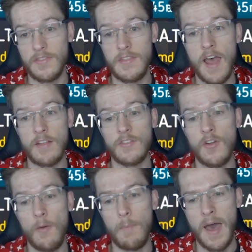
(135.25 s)
That's
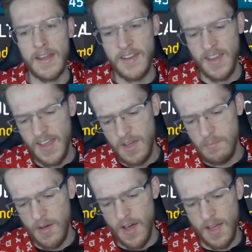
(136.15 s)
not bad,
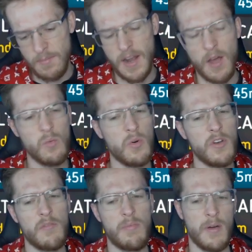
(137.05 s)
but I mean, I wouldn't
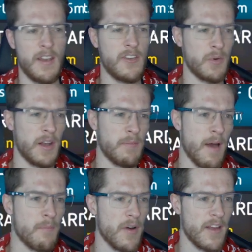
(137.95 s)
have put a
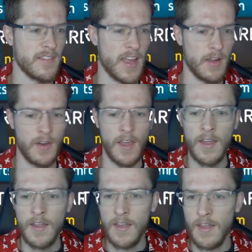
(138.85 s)
£20 price tag on it,
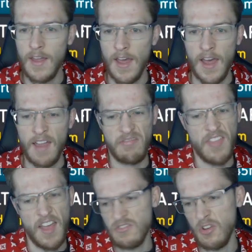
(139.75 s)
and
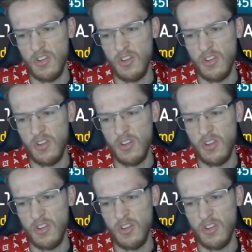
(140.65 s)
that's not